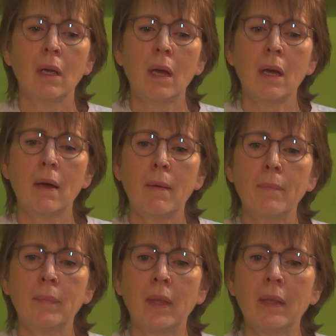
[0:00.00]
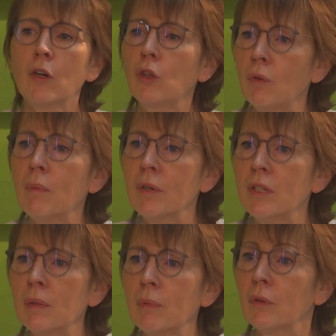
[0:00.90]
there are three
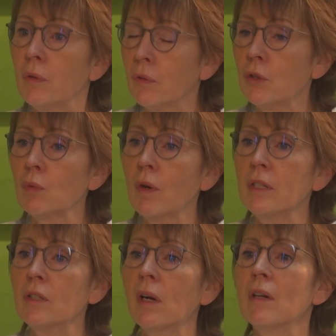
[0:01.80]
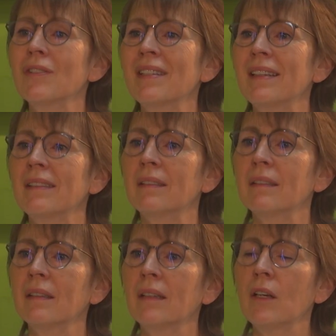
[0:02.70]
principles. The first one is the consent.
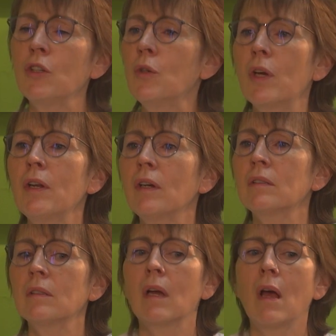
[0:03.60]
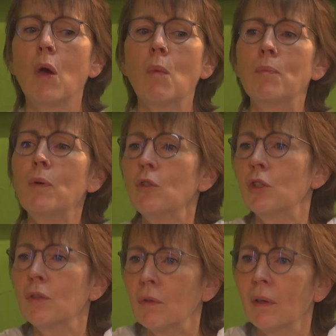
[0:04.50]
You cannot
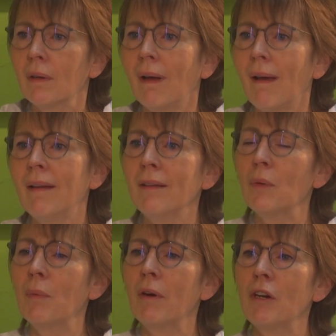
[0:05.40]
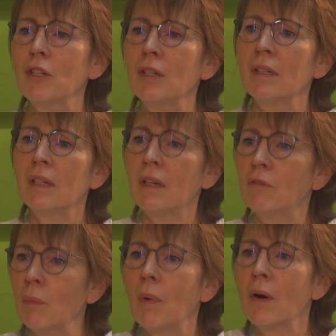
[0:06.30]
push an operation
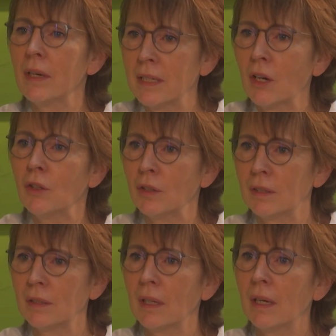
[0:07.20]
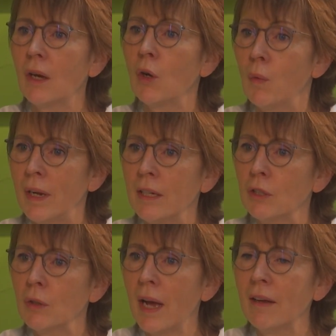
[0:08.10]
if the parties are not willing
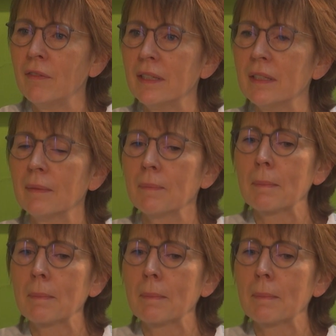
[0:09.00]
to have it.